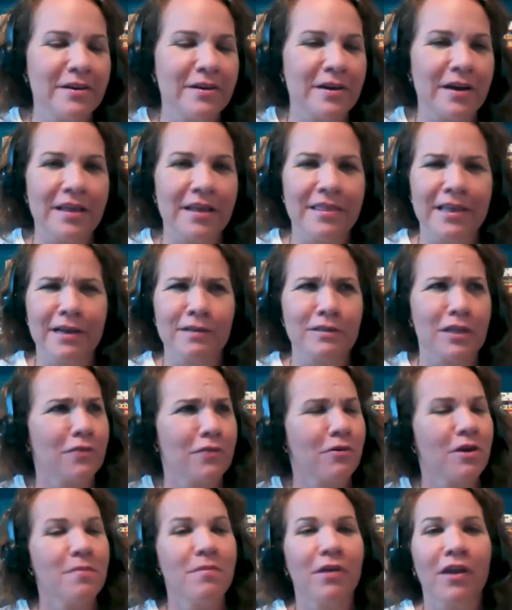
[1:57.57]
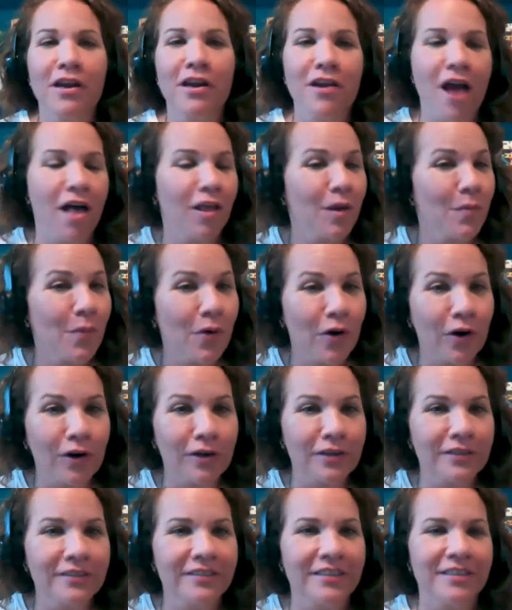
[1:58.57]
I think it was a three million dollars
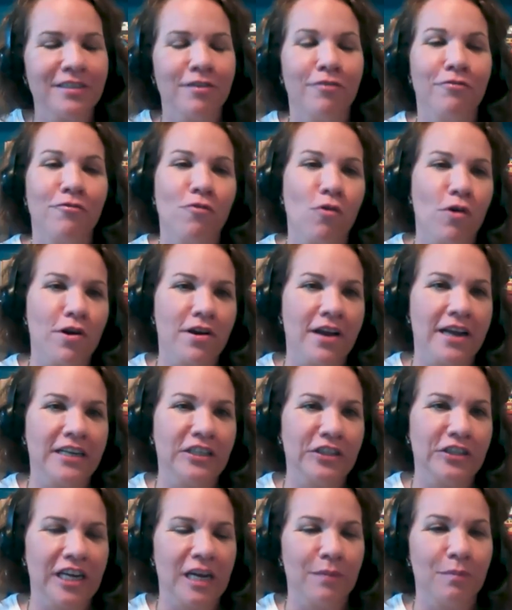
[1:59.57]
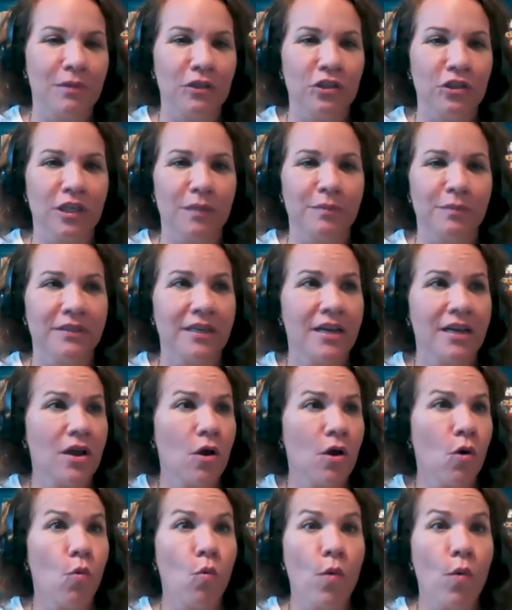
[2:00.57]
purse in the Fortnite Championship,
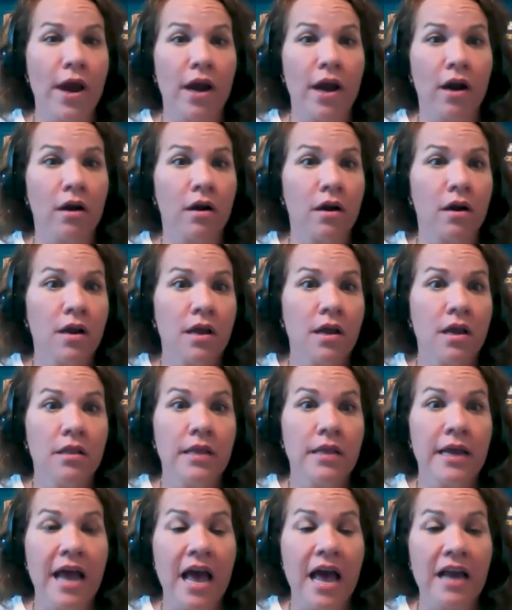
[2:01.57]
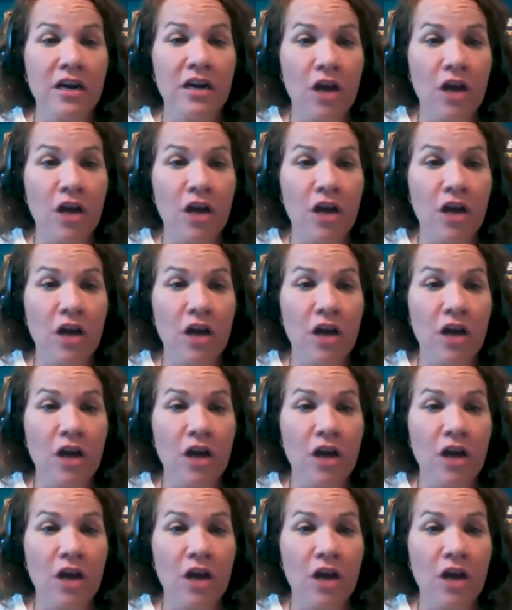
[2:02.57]
where they had an